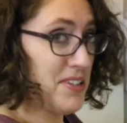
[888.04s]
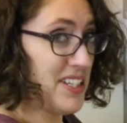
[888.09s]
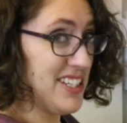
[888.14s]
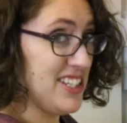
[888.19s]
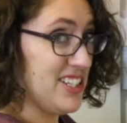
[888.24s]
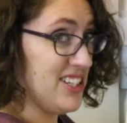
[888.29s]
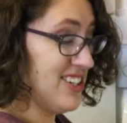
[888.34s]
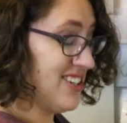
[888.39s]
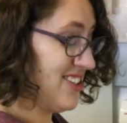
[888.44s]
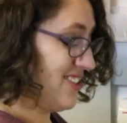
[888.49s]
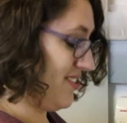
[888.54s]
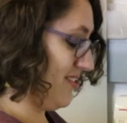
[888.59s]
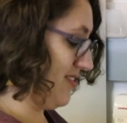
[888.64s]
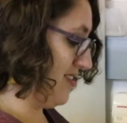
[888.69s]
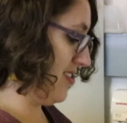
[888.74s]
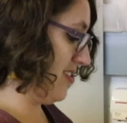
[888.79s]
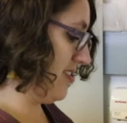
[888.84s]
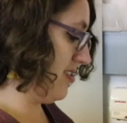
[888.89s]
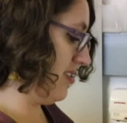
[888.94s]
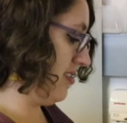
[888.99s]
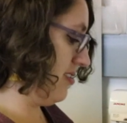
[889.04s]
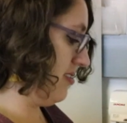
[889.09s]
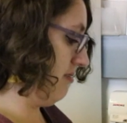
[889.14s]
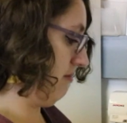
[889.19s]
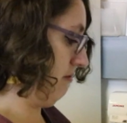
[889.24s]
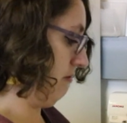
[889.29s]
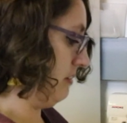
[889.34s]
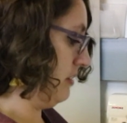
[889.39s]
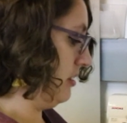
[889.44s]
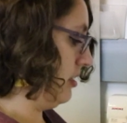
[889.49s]
been used
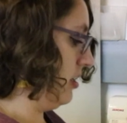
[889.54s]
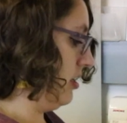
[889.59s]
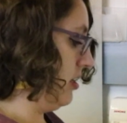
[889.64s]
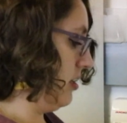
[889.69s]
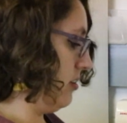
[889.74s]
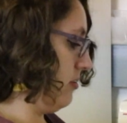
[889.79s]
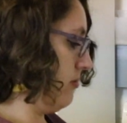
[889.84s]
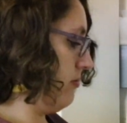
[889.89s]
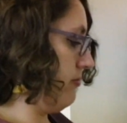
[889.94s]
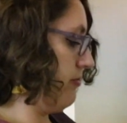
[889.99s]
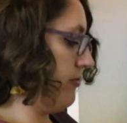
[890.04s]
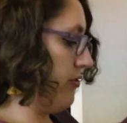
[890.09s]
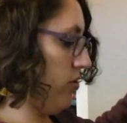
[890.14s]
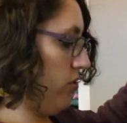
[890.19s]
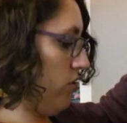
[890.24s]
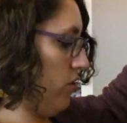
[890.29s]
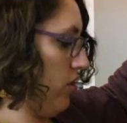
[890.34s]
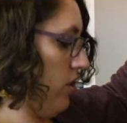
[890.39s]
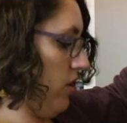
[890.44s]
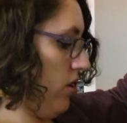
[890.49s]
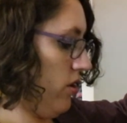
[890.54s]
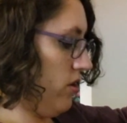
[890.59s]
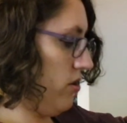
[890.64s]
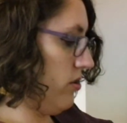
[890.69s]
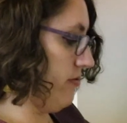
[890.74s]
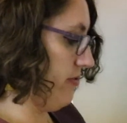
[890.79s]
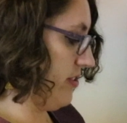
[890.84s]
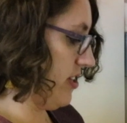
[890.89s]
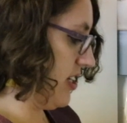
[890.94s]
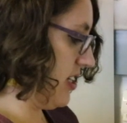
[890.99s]
for
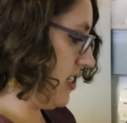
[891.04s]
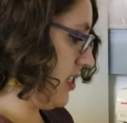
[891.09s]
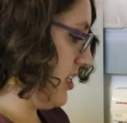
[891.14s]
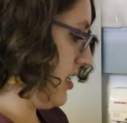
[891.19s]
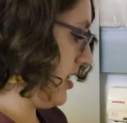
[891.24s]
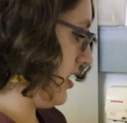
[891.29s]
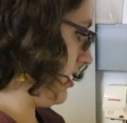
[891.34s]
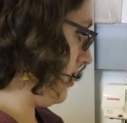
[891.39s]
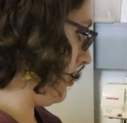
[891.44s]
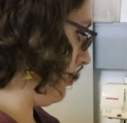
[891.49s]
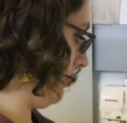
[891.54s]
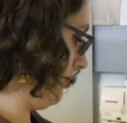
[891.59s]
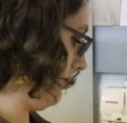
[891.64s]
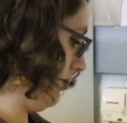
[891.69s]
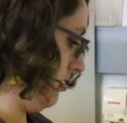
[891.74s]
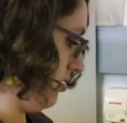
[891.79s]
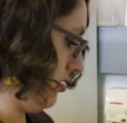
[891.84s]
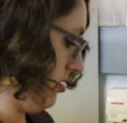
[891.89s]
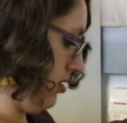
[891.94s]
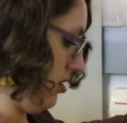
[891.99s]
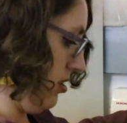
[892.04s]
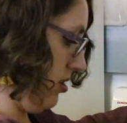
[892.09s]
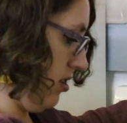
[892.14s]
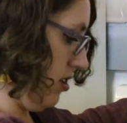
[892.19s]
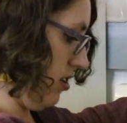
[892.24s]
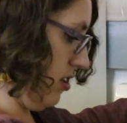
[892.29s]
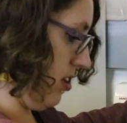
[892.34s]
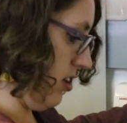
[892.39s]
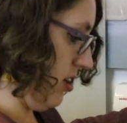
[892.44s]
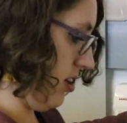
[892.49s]
over a year,
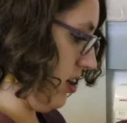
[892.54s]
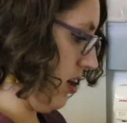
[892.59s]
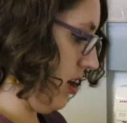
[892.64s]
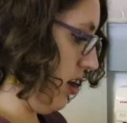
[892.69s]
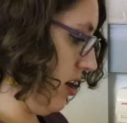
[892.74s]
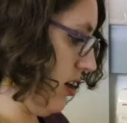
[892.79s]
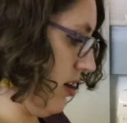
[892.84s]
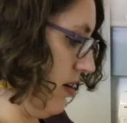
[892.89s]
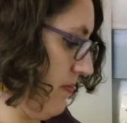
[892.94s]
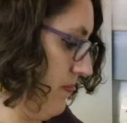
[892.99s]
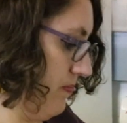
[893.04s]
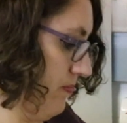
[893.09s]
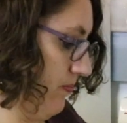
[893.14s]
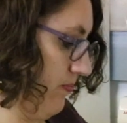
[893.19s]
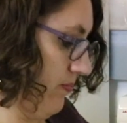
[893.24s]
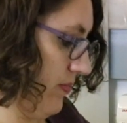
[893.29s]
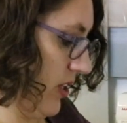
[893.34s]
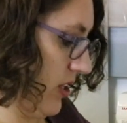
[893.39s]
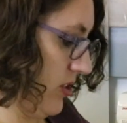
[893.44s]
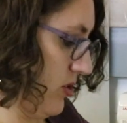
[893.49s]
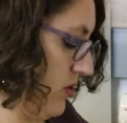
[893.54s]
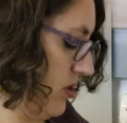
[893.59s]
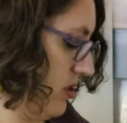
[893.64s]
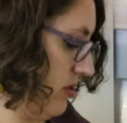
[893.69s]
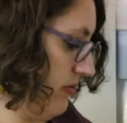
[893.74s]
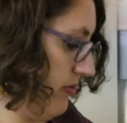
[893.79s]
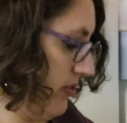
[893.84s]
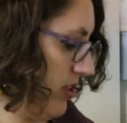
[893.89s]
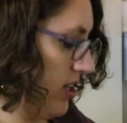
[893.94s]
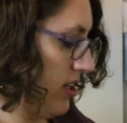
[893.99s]
so
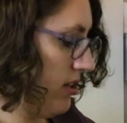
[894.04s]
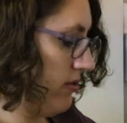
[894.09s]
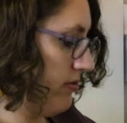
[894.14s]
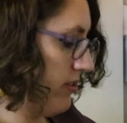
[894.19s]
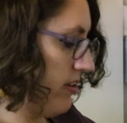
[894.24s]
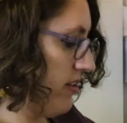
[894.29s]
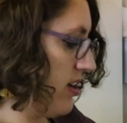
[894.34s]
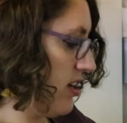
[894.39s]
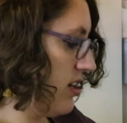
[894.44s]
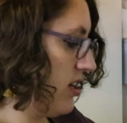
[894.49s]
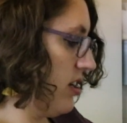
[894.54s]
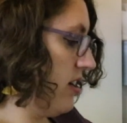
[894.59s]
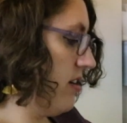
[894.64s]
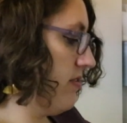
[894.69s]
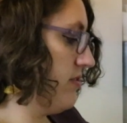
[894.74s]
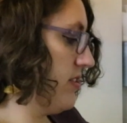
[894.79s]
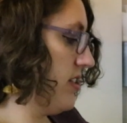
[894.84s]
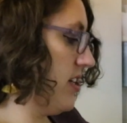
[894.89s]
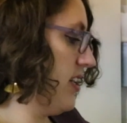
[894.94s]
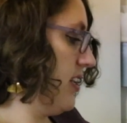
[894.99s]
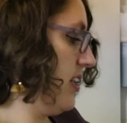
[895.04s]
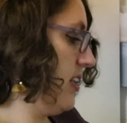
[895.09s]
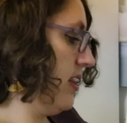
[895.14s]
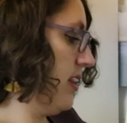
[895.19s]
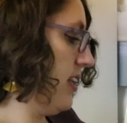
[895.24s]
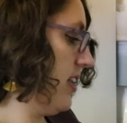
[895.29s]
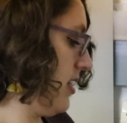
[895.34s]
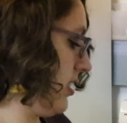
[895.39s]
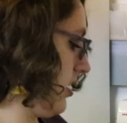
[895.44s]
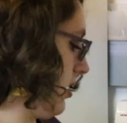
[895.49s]
it's feeling very unloved. I
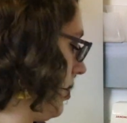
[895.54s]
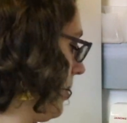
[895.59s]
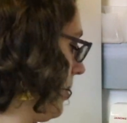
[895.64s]
think